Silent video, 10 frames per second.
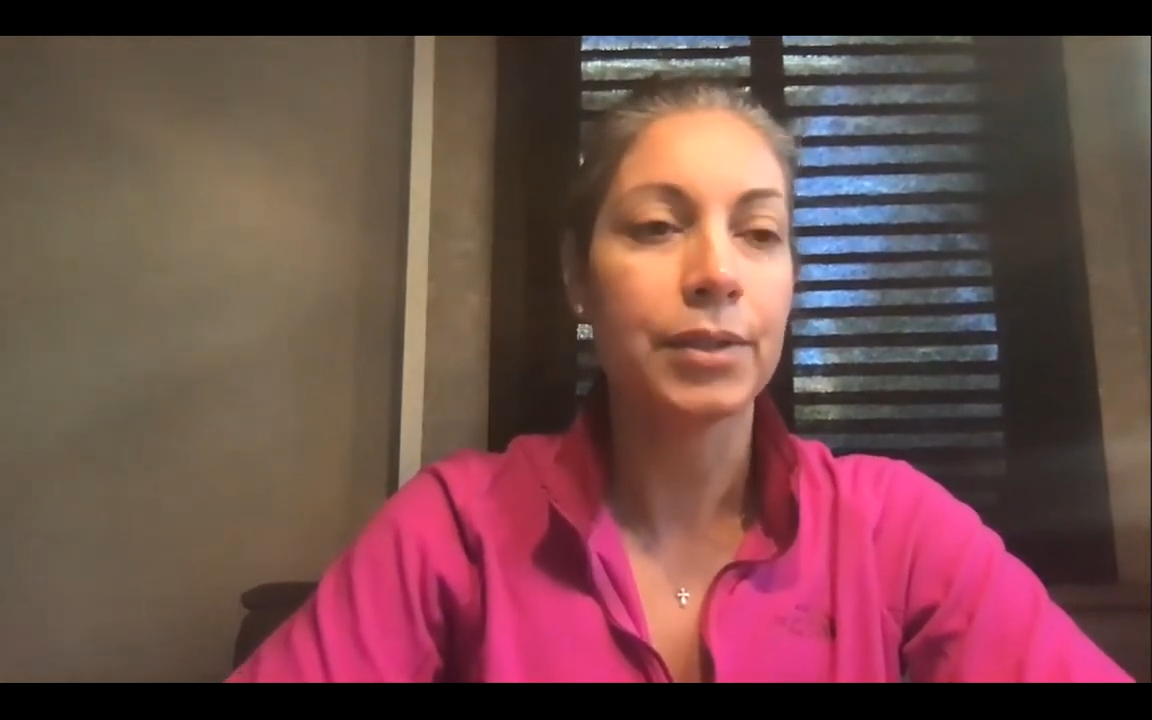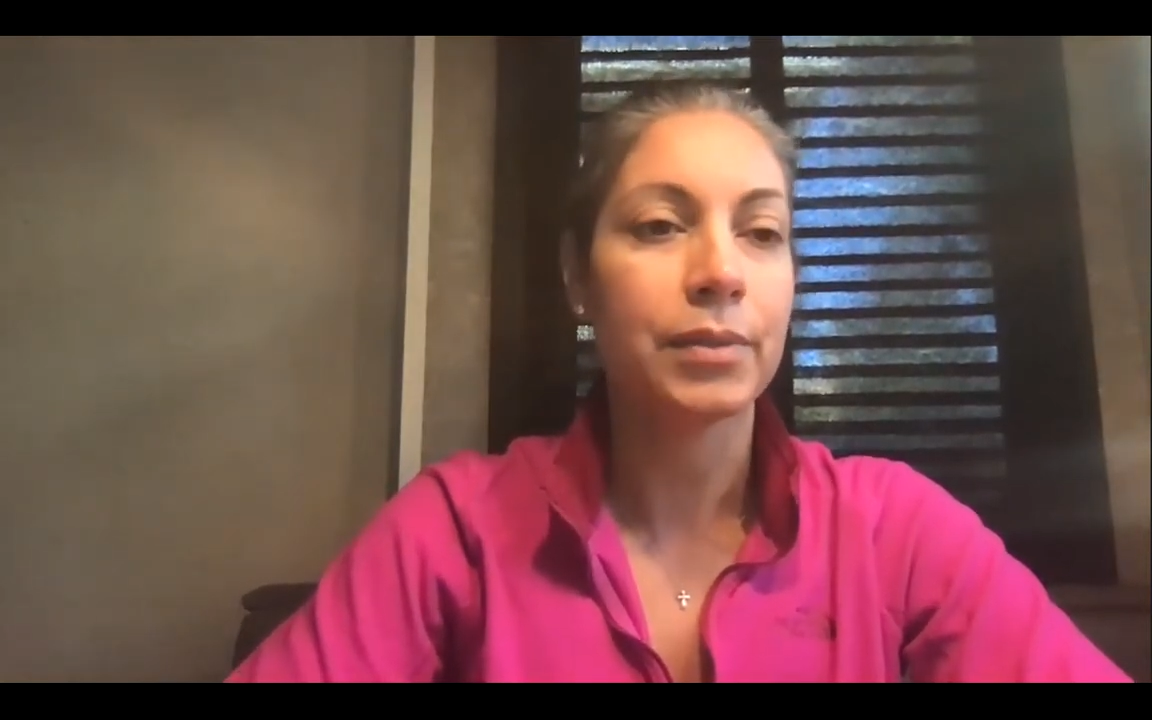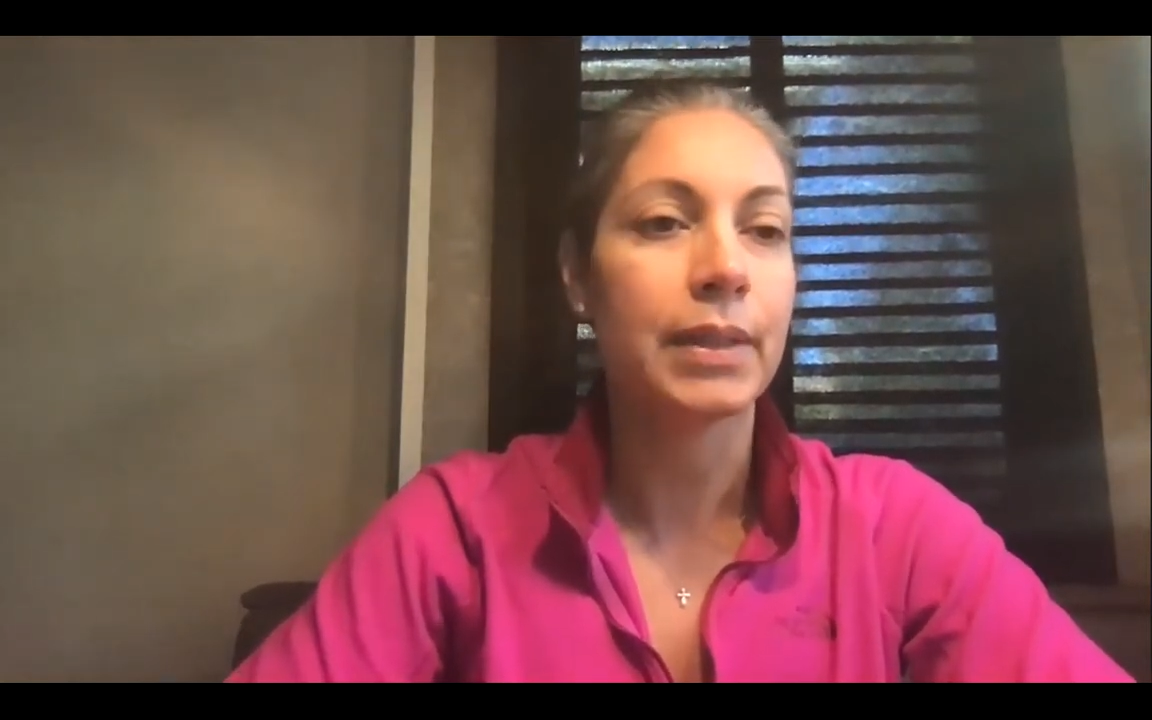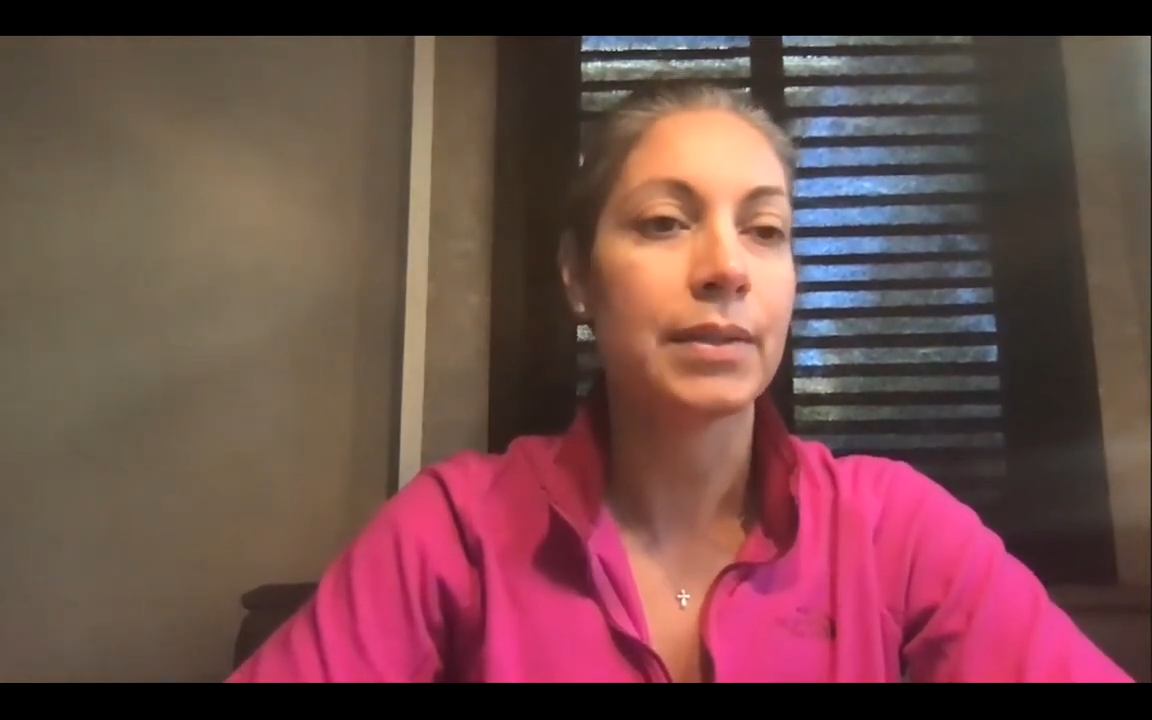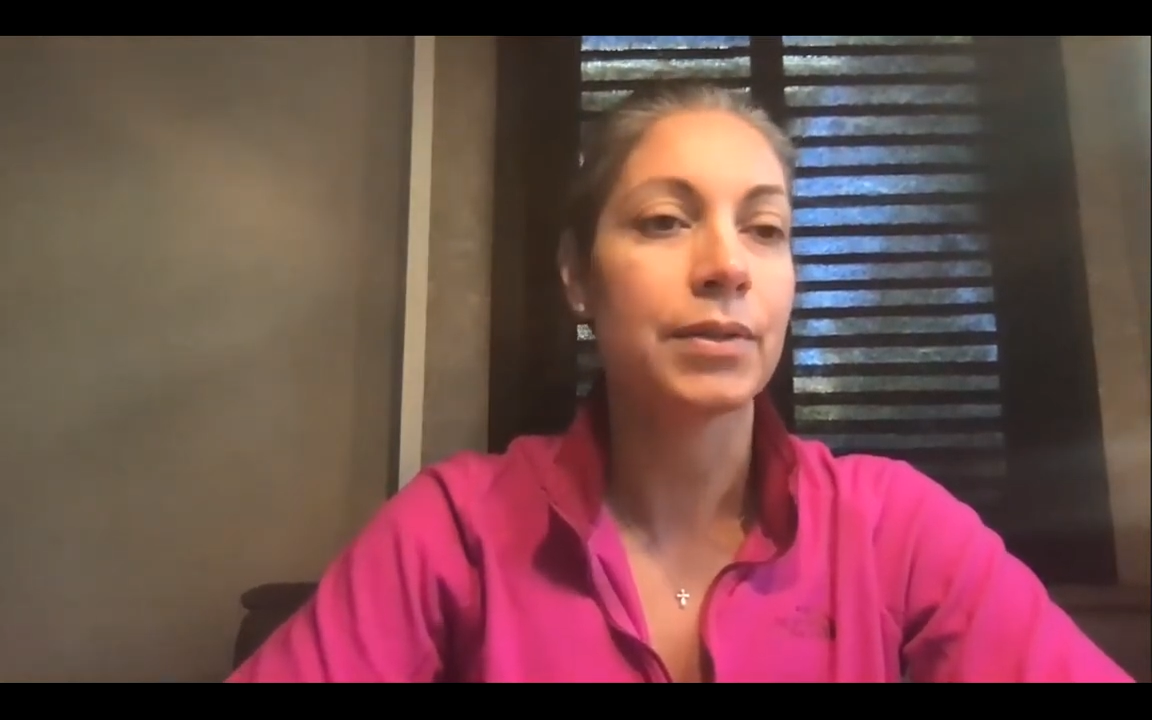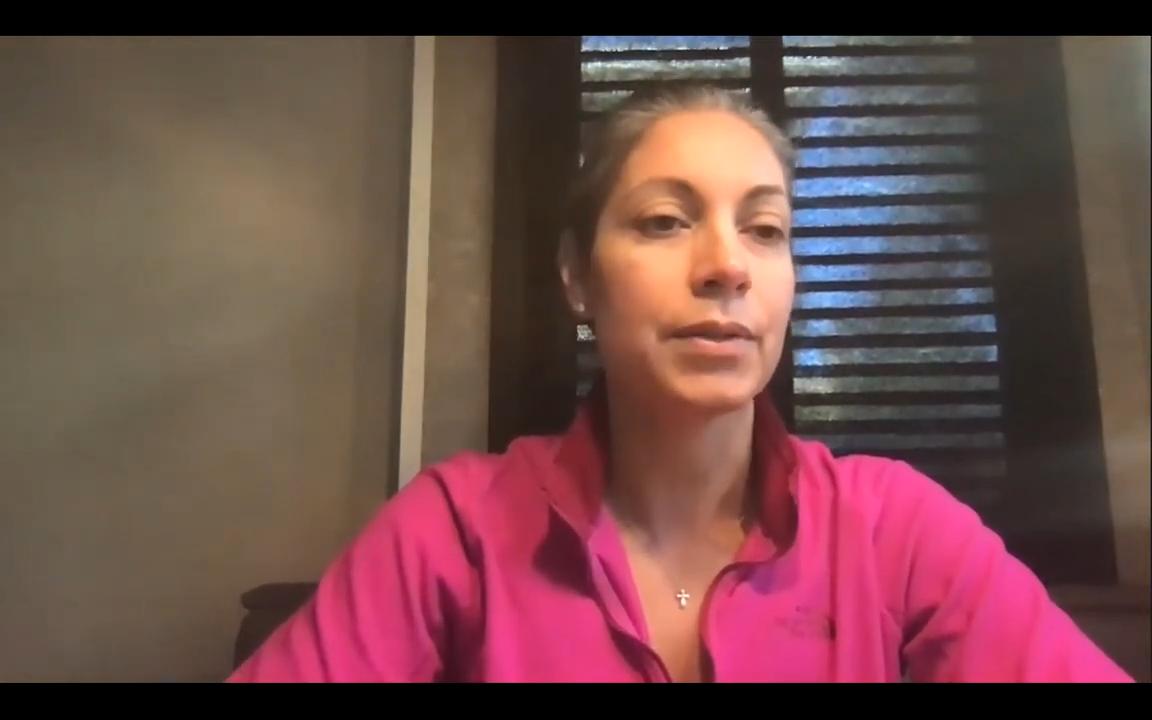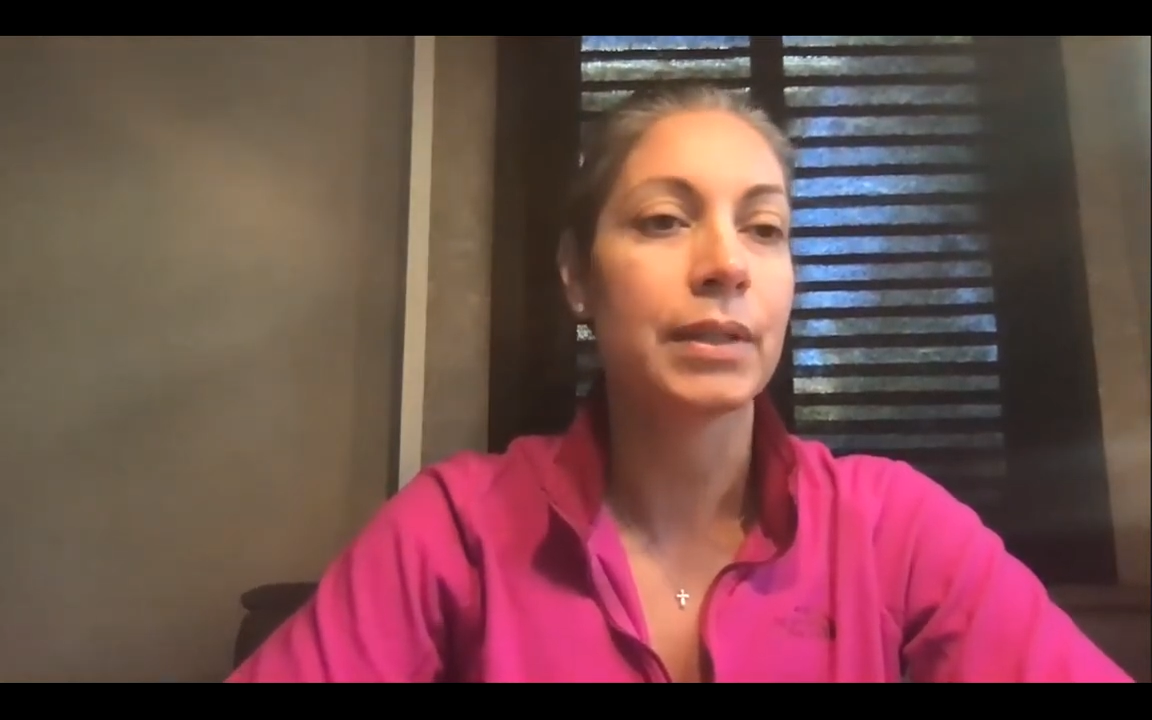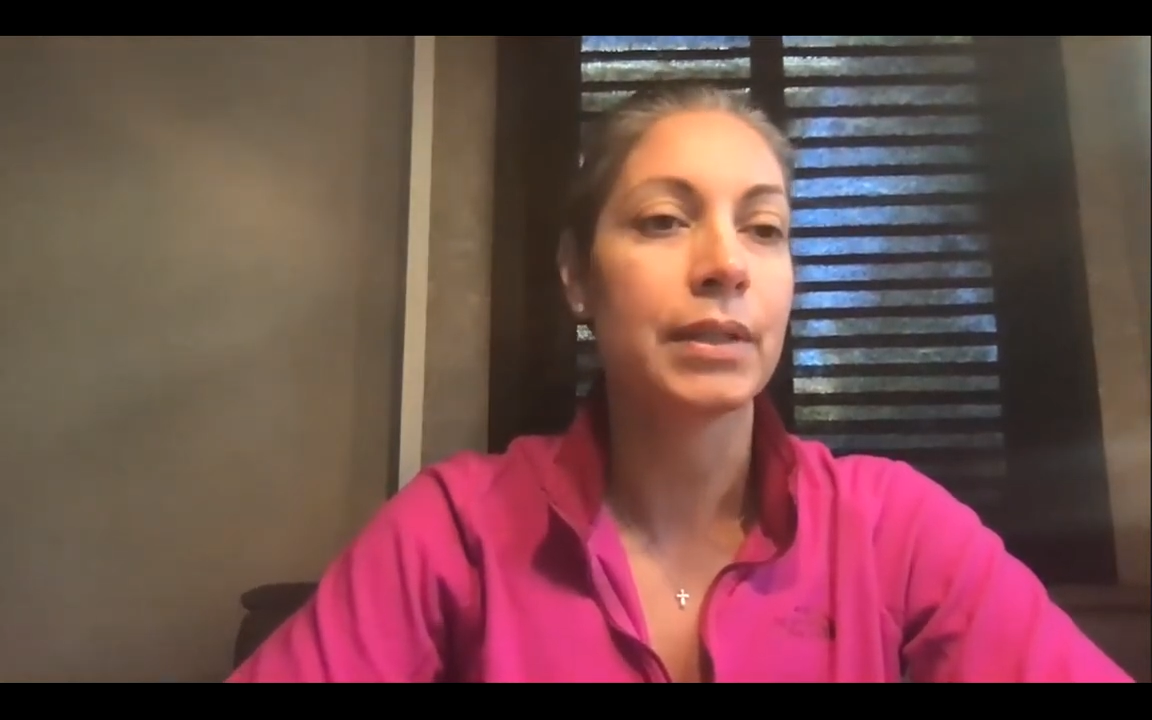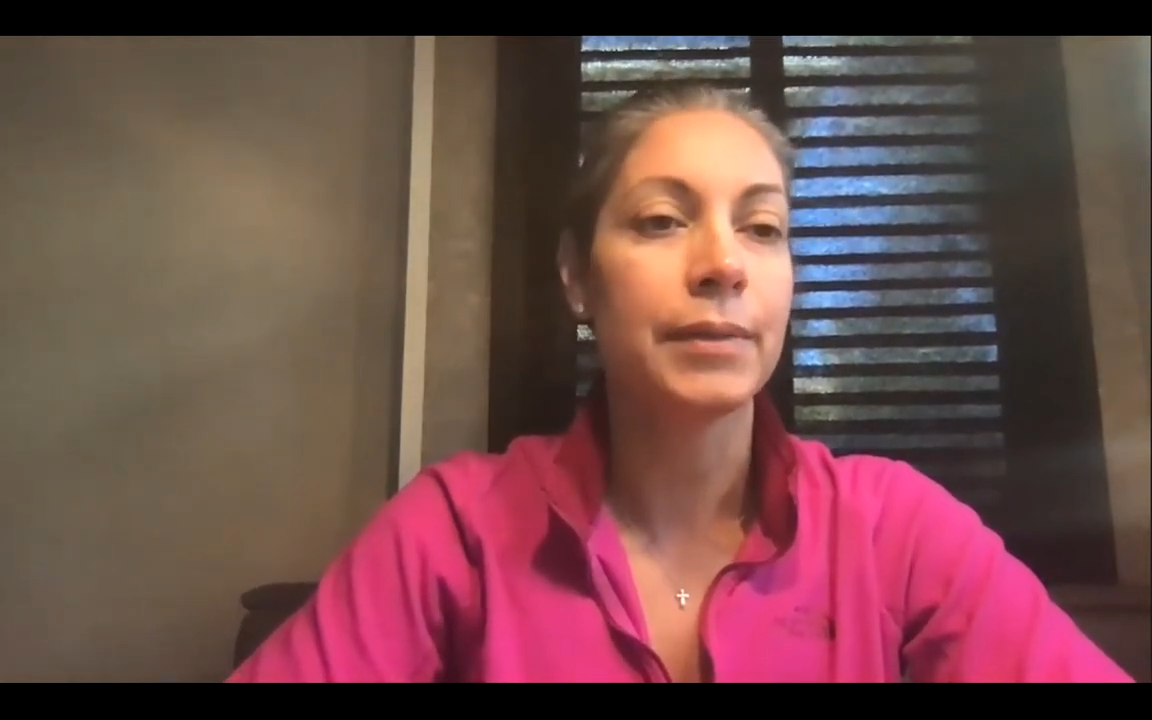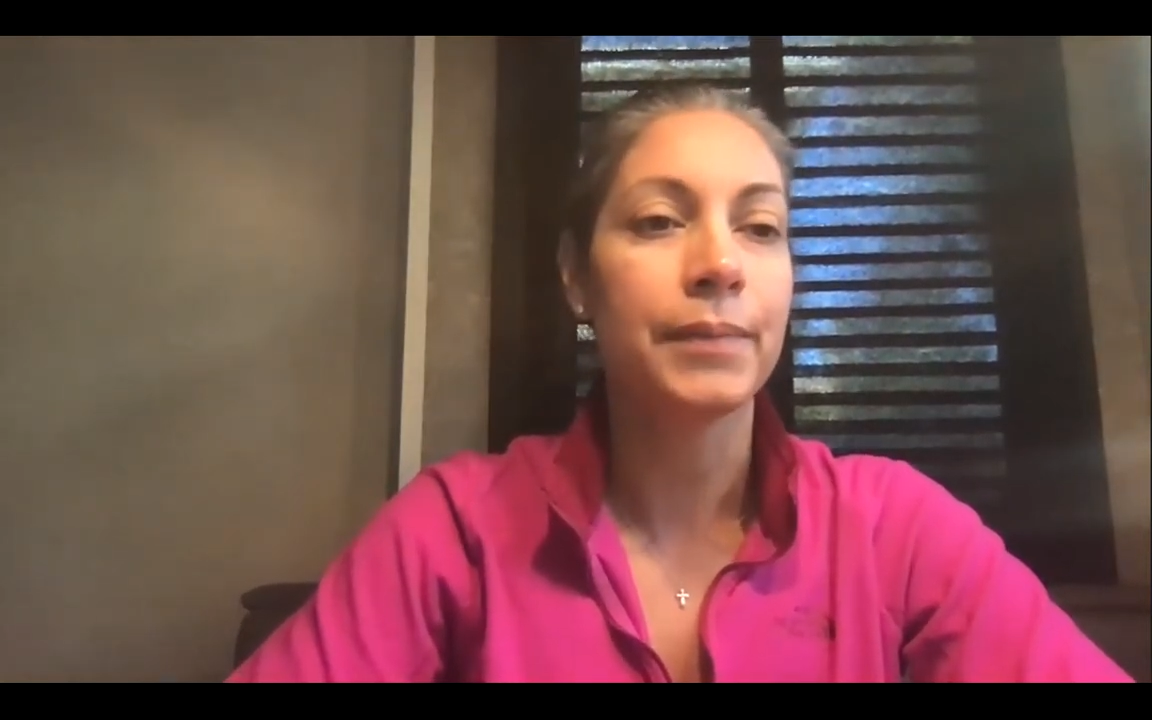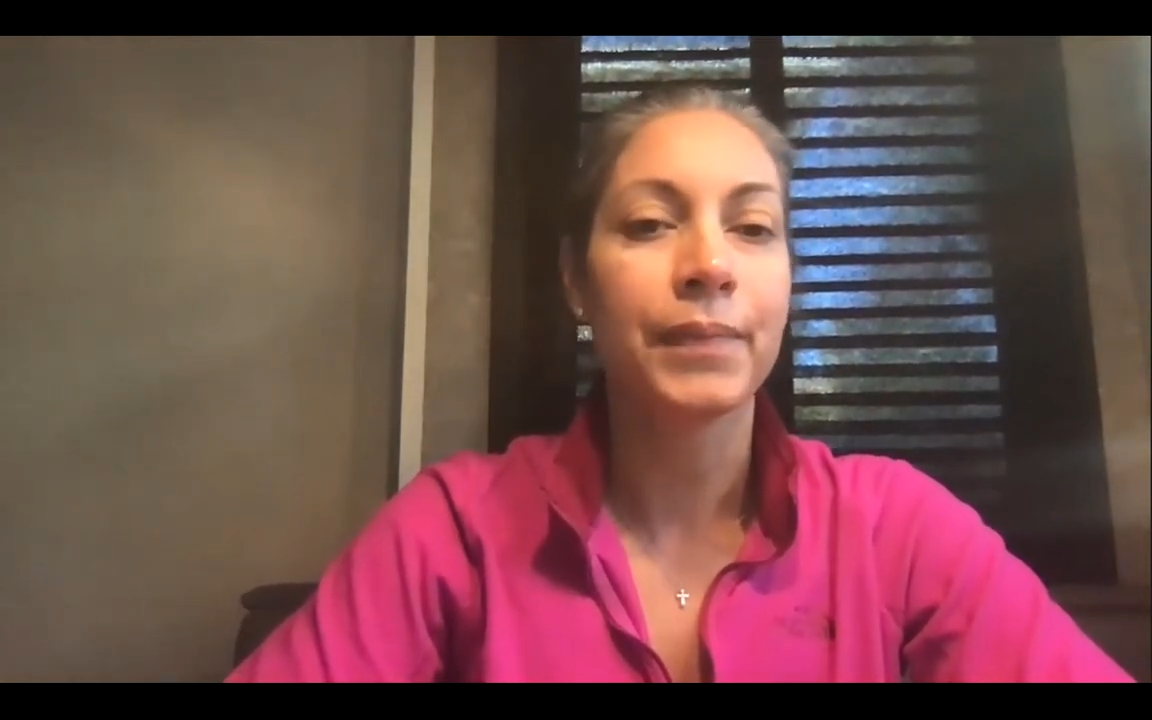to my screen.